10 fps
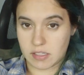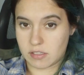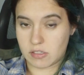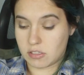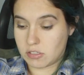
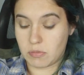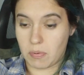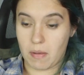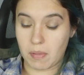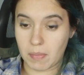It's just too
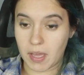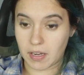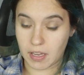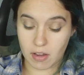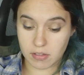
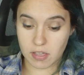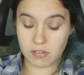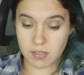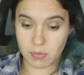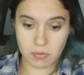problematic. And I'll tell
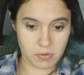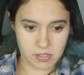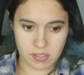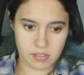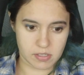you some of the
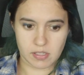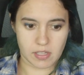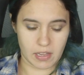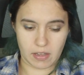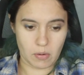reasons,
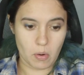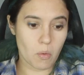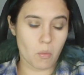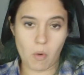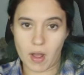like
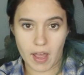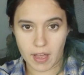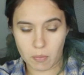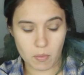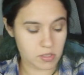
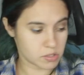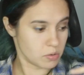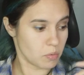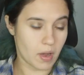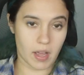why I want
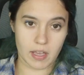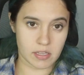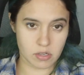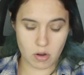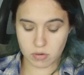to, why
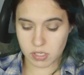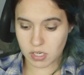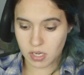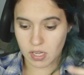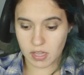I don't.
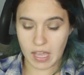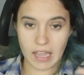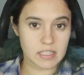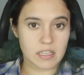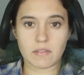The
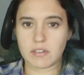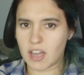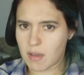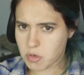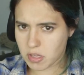idea of
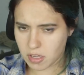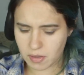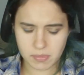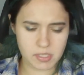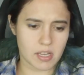adoption
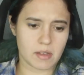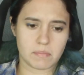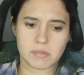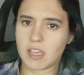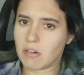comes
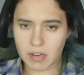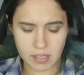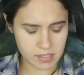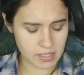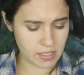up,
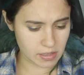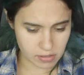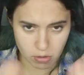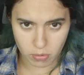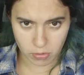surrogacy,
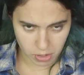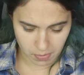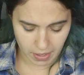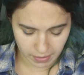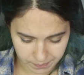this whole
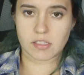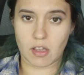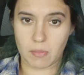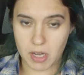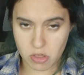shebang.
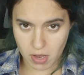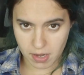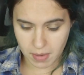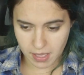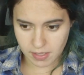So I'm gonna try
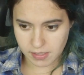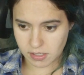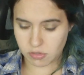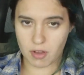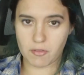to make this
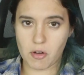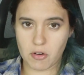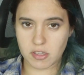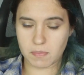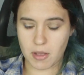as
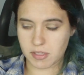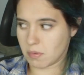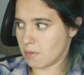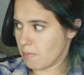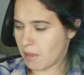straightforward as
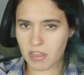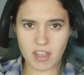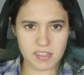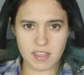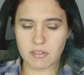possible, but my
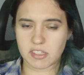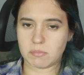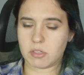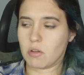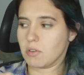thoughts never
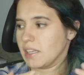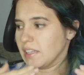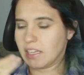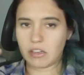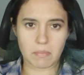seem to go in a
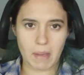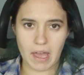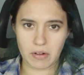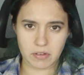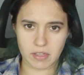linear
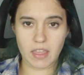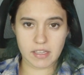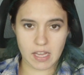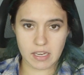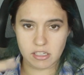pattern.
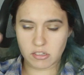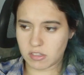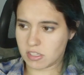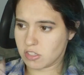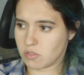They tend to do
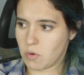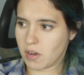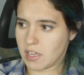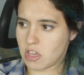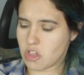this
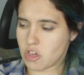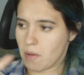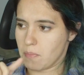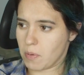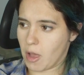swirly
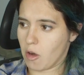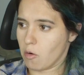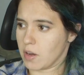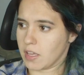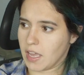jump,
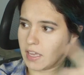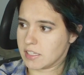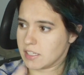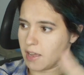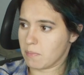
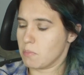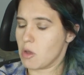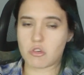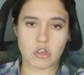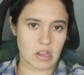hurricane type
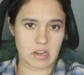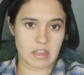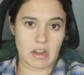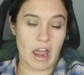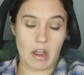motion,
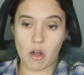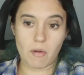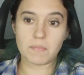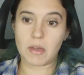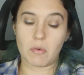and then I
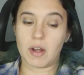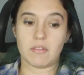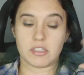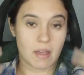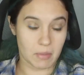hope that
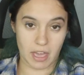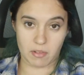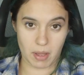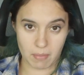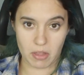whatever's coming out
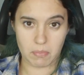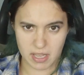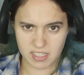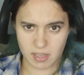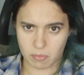of my mouth
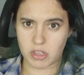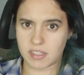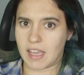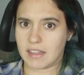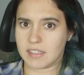makes
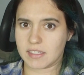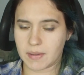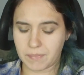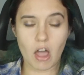somewhat sense.